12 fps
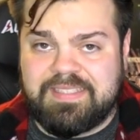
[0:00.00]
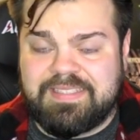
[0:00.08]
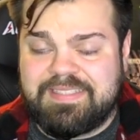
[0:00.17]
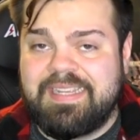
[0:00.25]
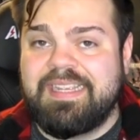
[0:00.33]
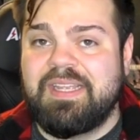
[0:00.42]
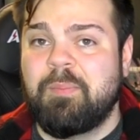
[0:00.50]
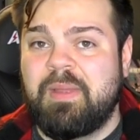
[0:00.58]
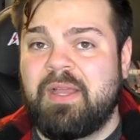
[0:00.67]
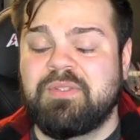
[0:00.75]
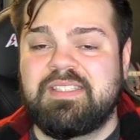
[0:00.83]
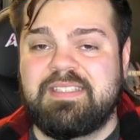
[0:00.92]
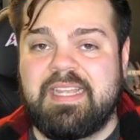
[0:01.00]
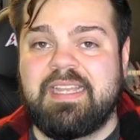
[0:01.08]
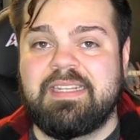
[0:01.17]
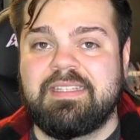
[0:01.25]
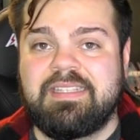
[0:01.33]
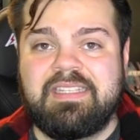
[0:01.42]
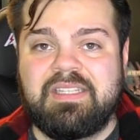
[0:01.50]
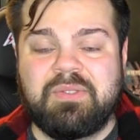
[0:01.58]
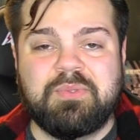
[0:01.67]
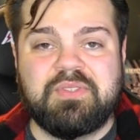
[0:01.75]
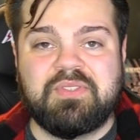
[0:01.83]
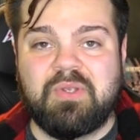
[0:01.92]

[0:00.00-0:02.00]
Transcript: to say about Stan Lee, it was